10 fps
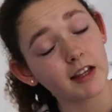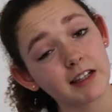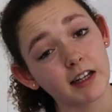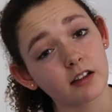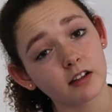
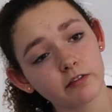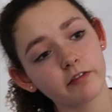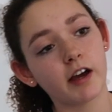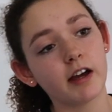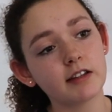in England
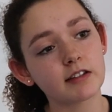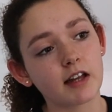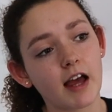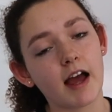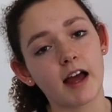
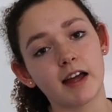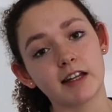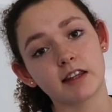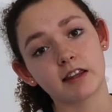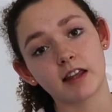first,
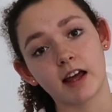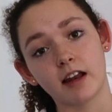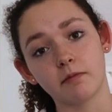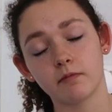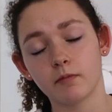and
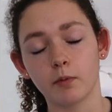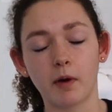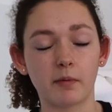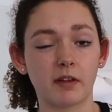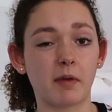then we'll
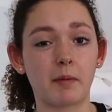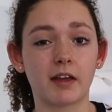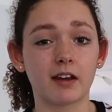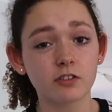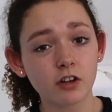probably maybe
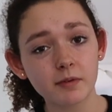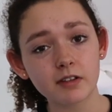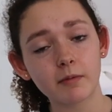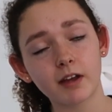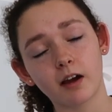get a job or
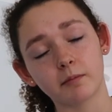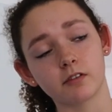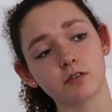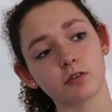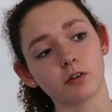something, I'm
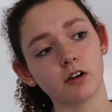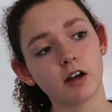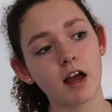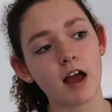not sure.